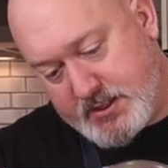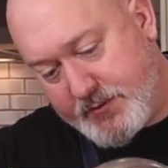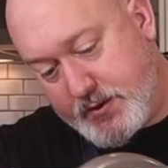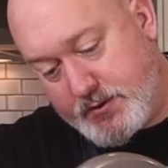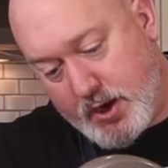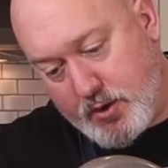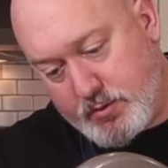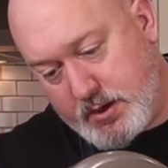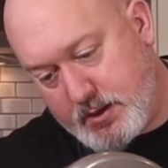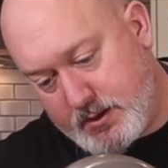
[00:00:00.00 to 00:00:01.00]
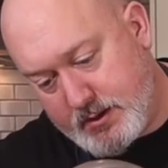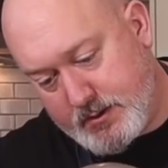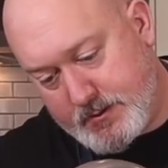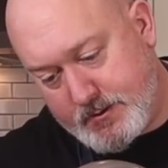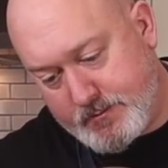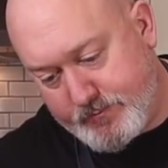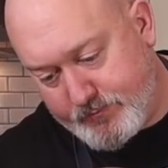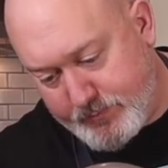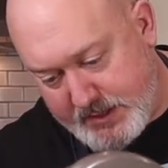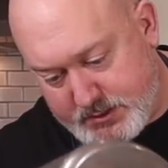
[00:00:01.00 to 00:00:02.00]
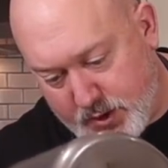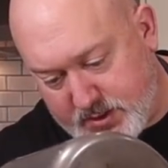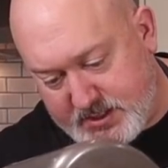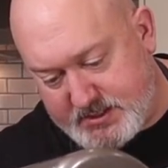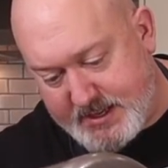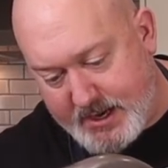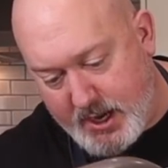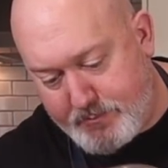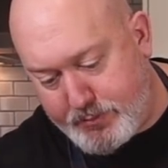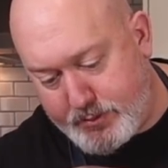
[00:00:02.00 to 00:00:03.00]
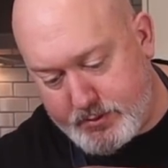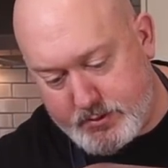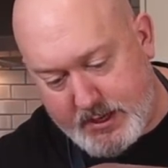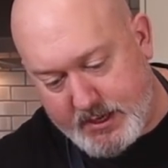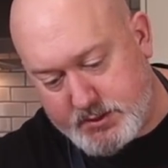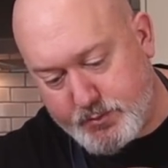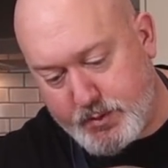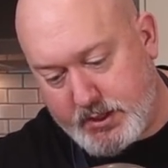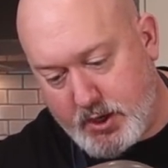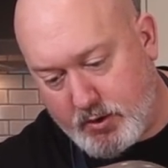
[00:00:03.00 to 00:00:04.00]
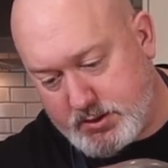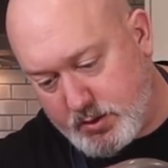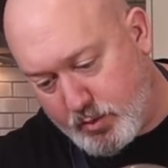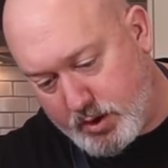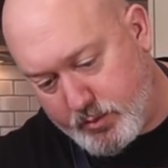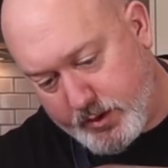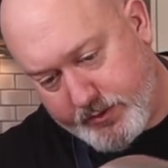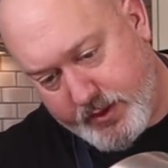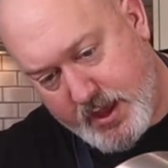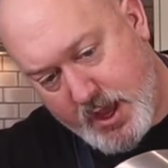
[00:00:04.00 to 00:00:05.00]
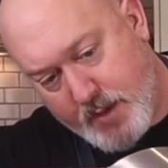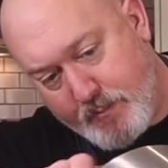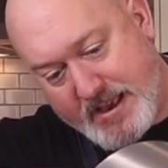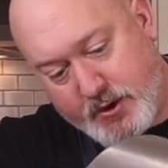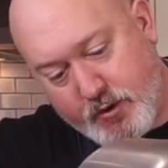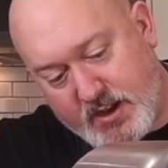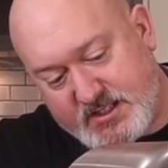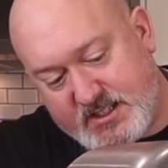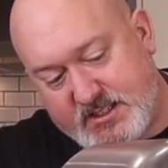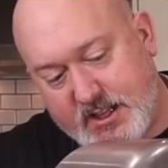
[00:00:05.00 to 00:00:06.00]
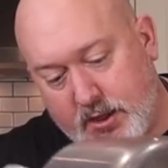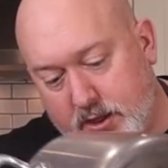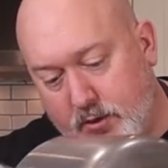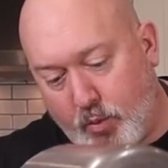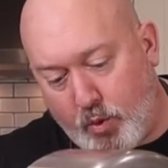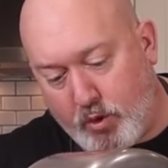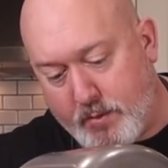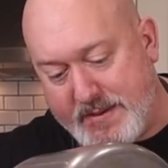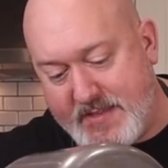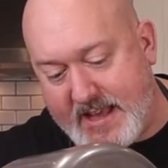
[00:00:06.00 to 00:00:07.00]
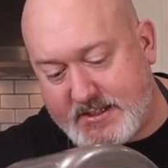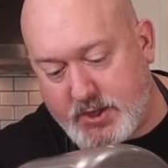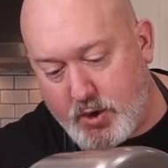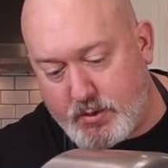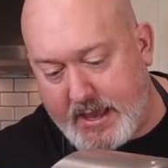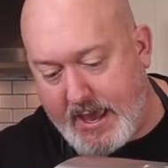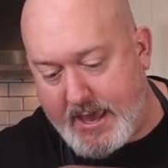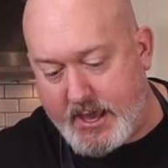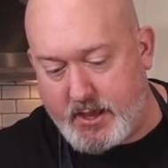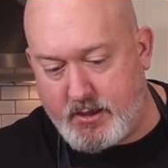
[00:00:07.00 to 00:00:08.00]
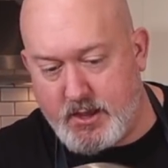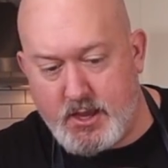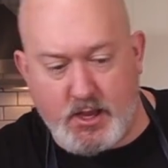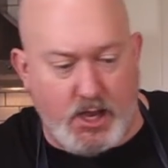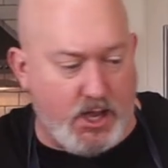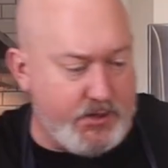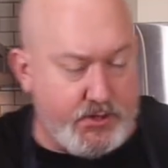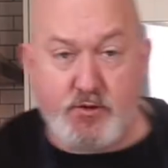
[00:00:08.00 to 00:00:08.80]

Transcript: if you don't, it starts to set up and it's really hard to work with. My crust is still a little warm, and that's okay. The